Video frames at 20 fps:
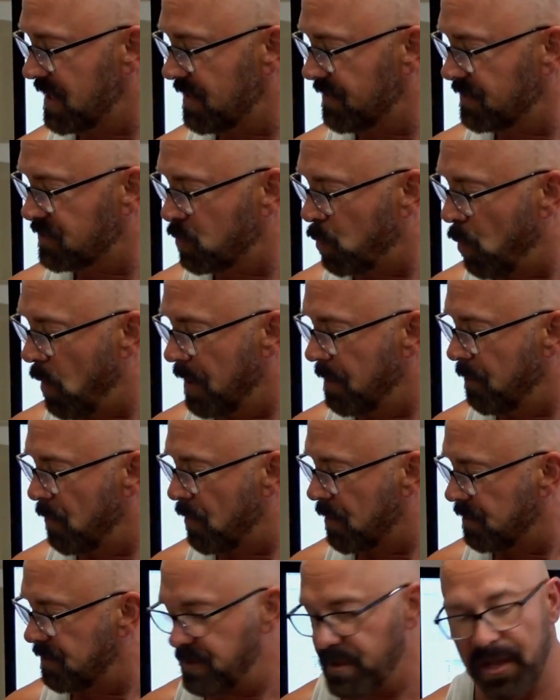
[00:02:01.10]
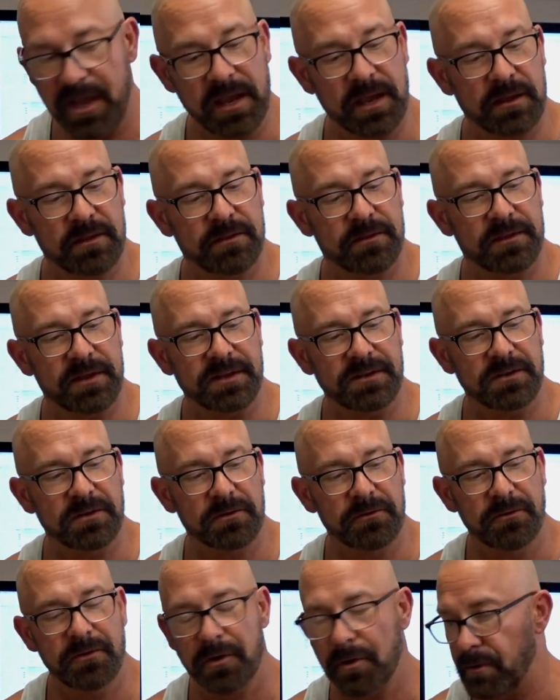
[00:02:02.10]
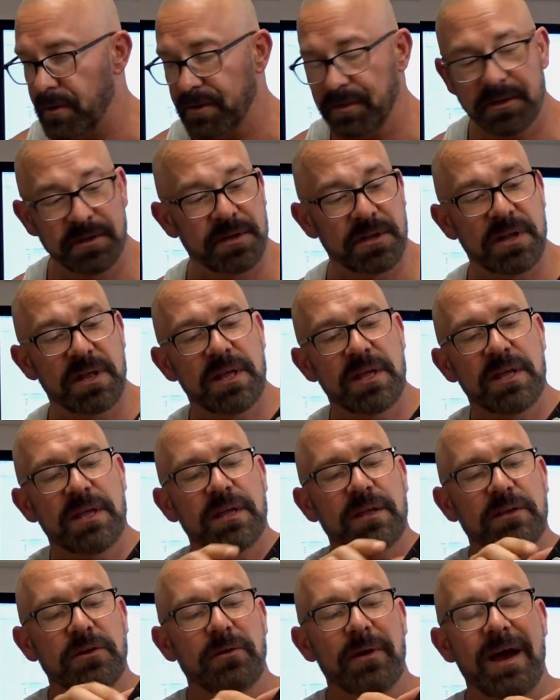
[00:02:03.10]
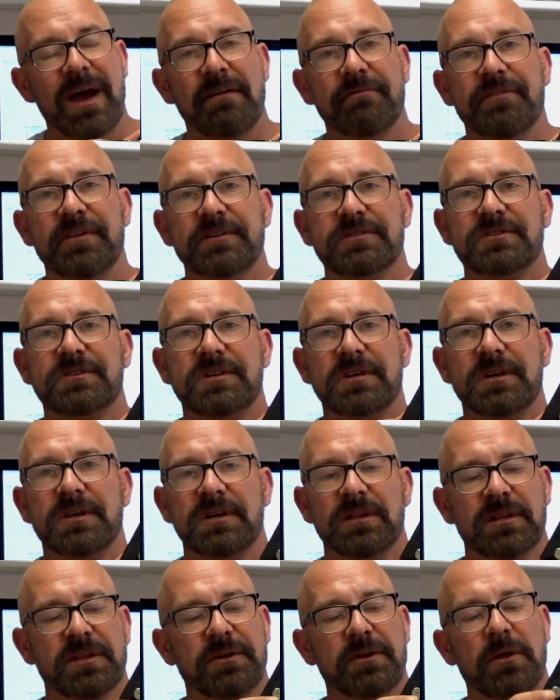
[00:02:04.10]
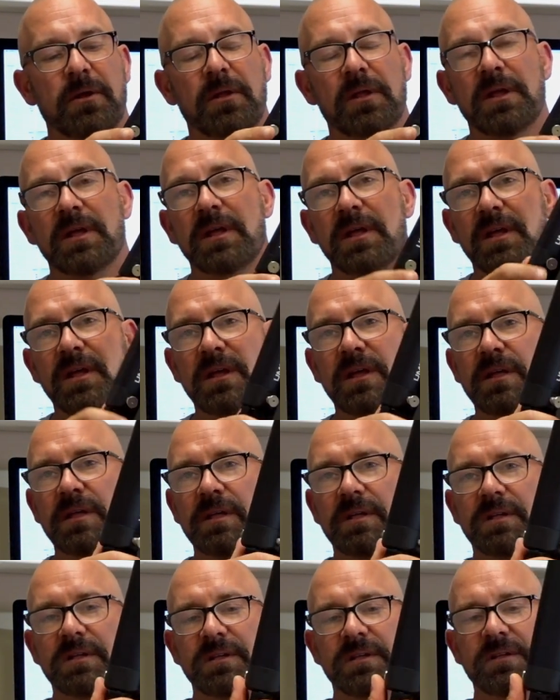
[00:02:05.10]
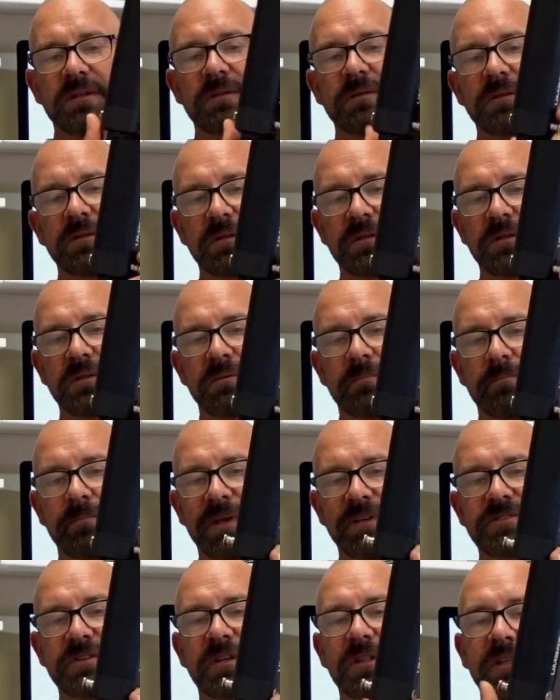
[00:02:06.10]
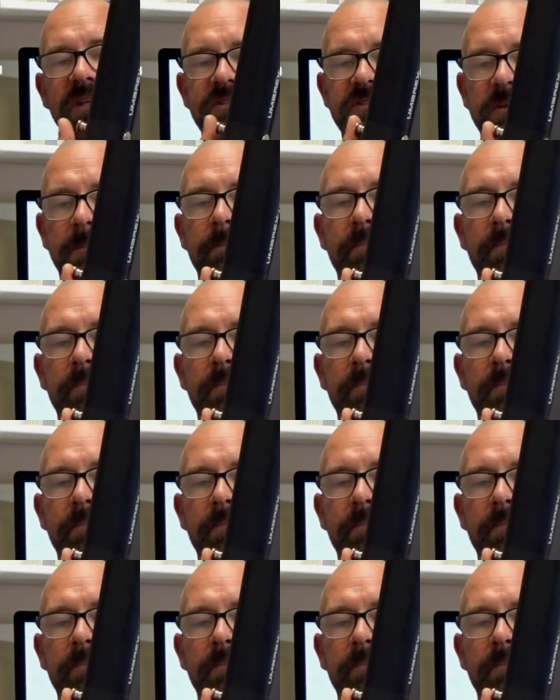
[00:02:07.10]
There's one more thing that you'll note. You have this little, basically it's a